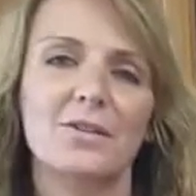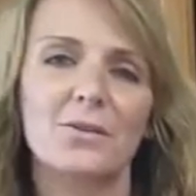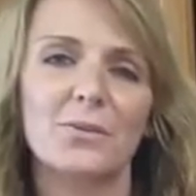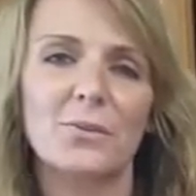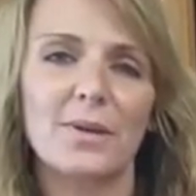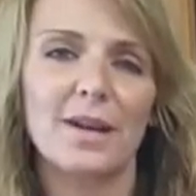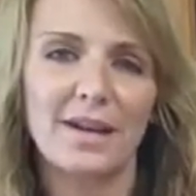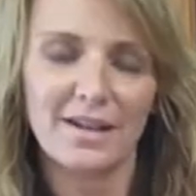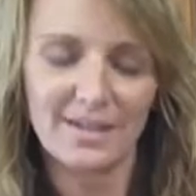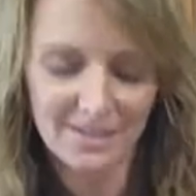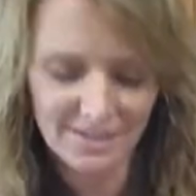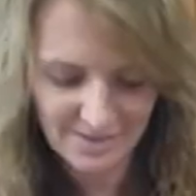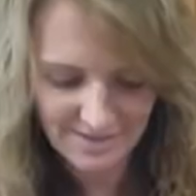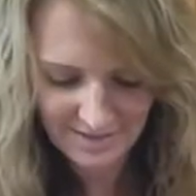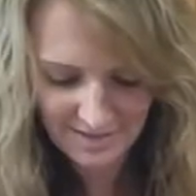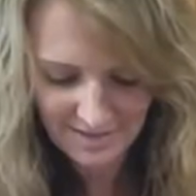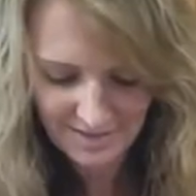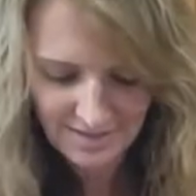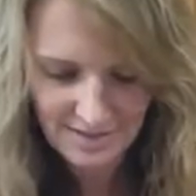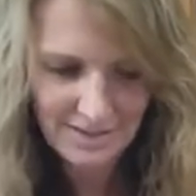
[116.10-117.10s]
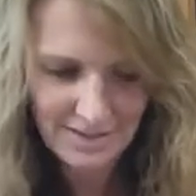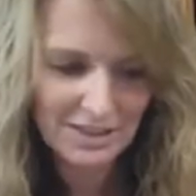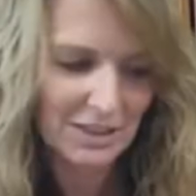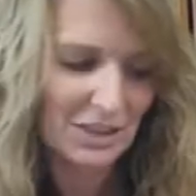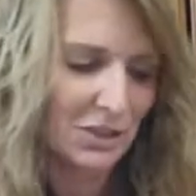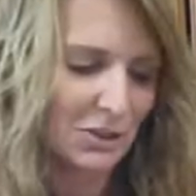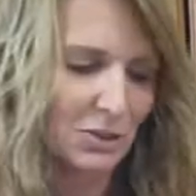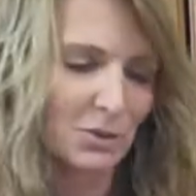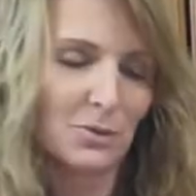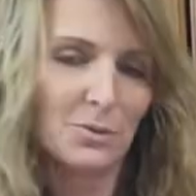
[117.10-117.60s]
all the wax
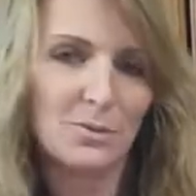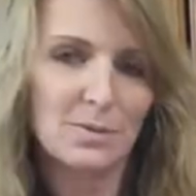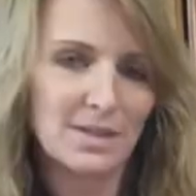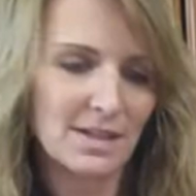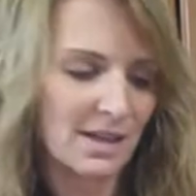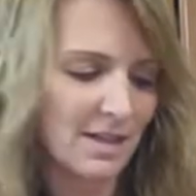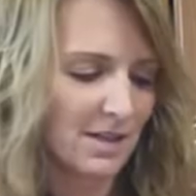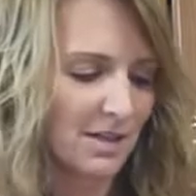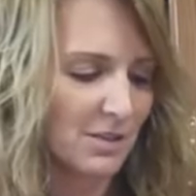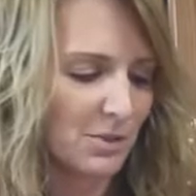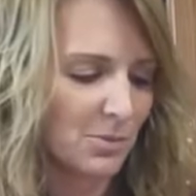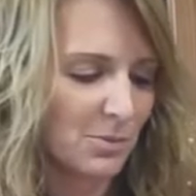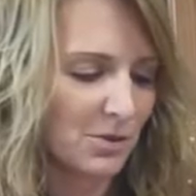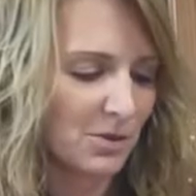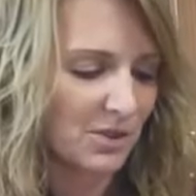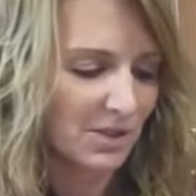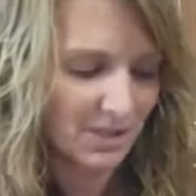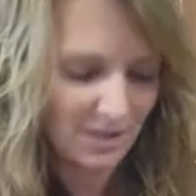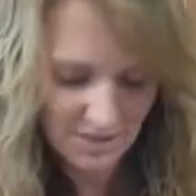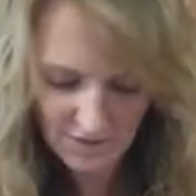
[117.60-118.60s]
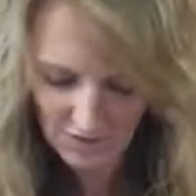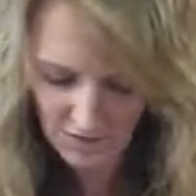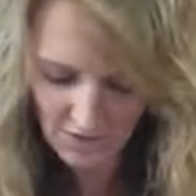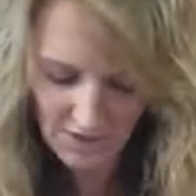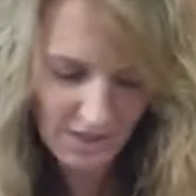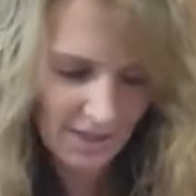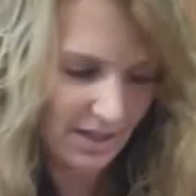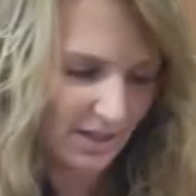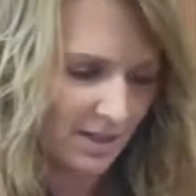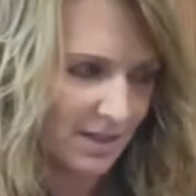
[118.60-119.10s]
cubed, and you put it into
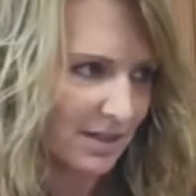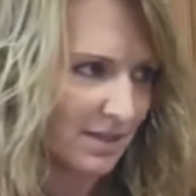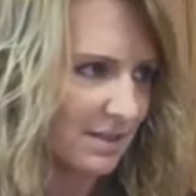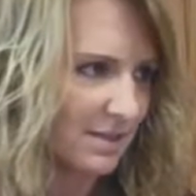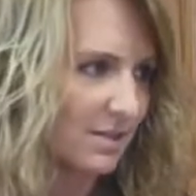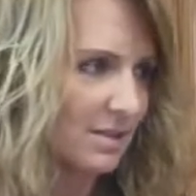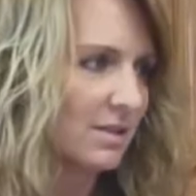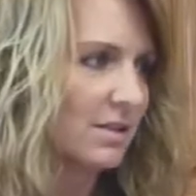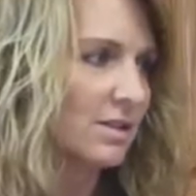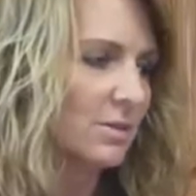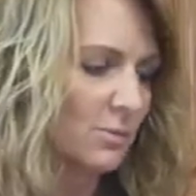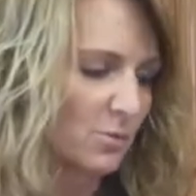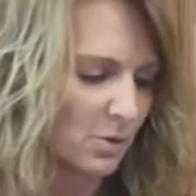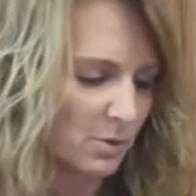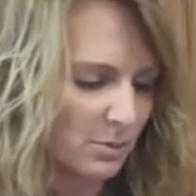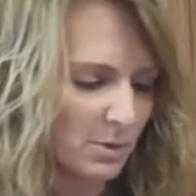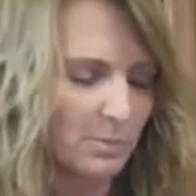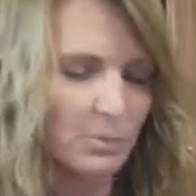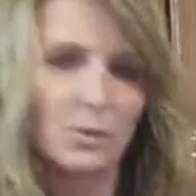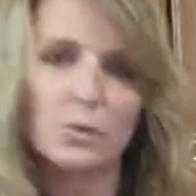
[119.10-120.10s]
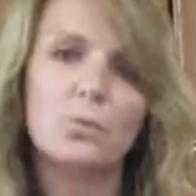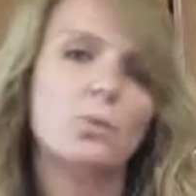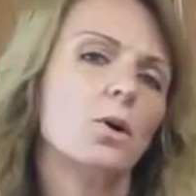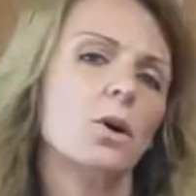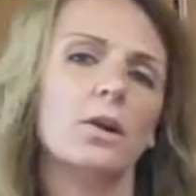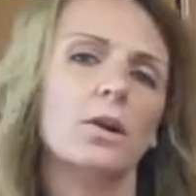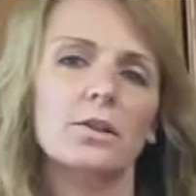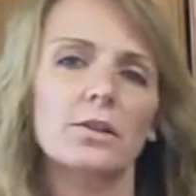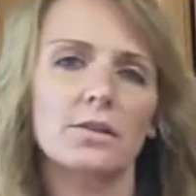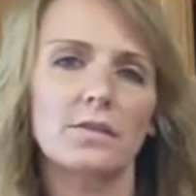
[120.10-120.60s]
your can, warm up your
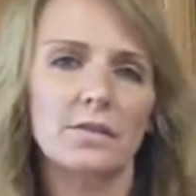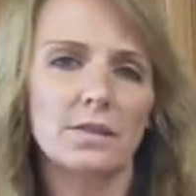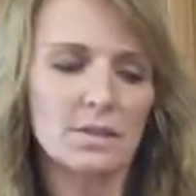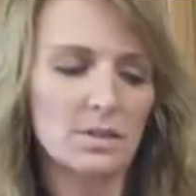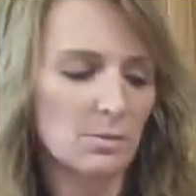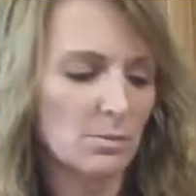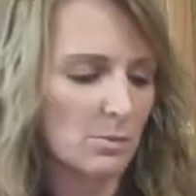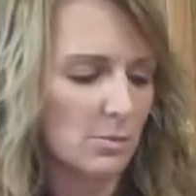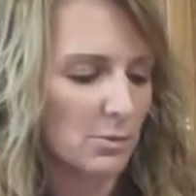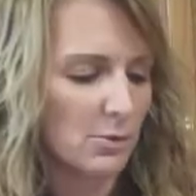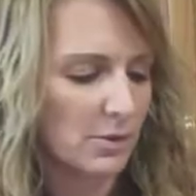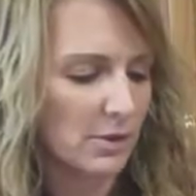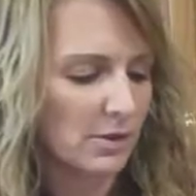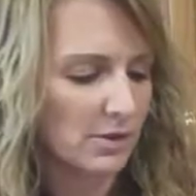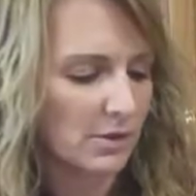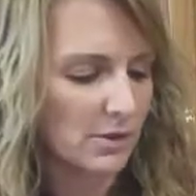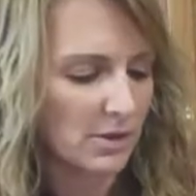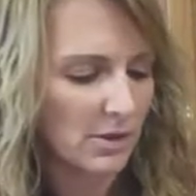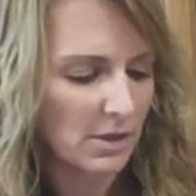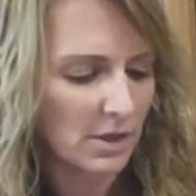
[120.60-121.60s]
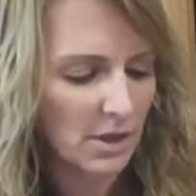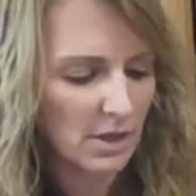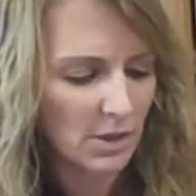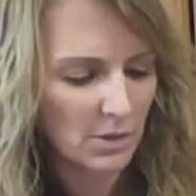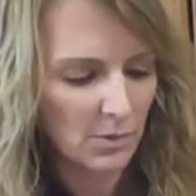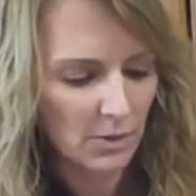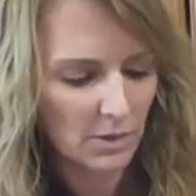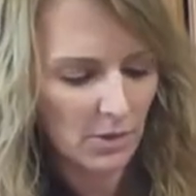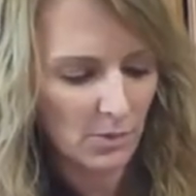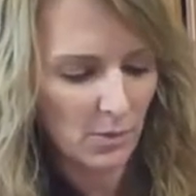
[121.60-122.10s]
water in the double boiler.
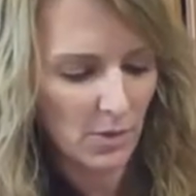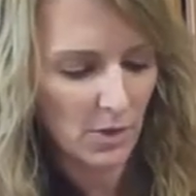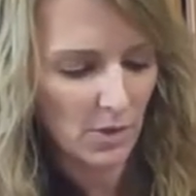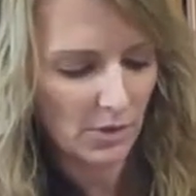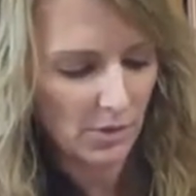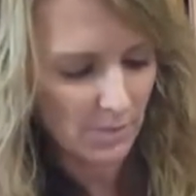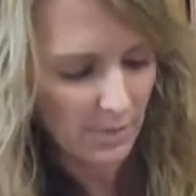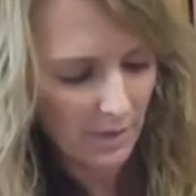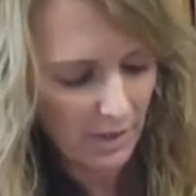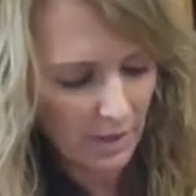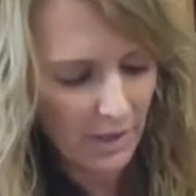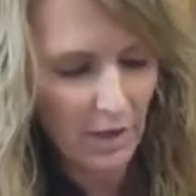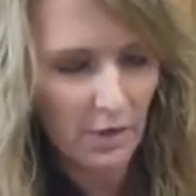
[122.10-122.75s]
You want the water about